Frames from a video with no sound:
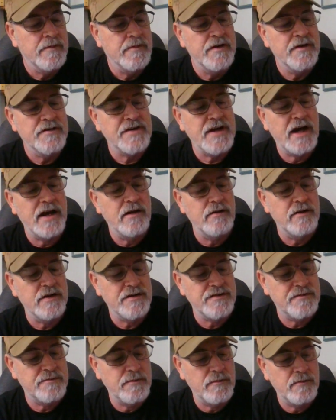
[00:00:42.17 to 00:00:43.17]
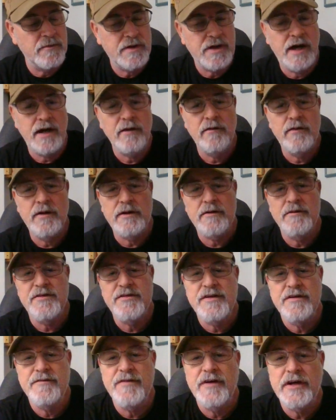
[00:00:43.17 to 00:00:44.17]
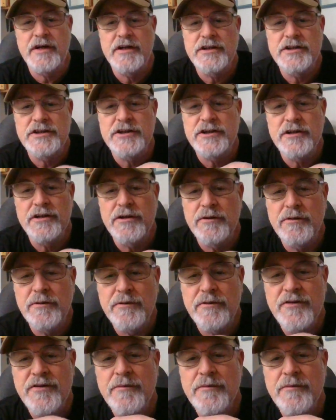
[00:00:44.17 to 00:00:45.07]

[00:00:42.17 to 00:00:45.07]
this kind of looks kind of like, let's see if I can show you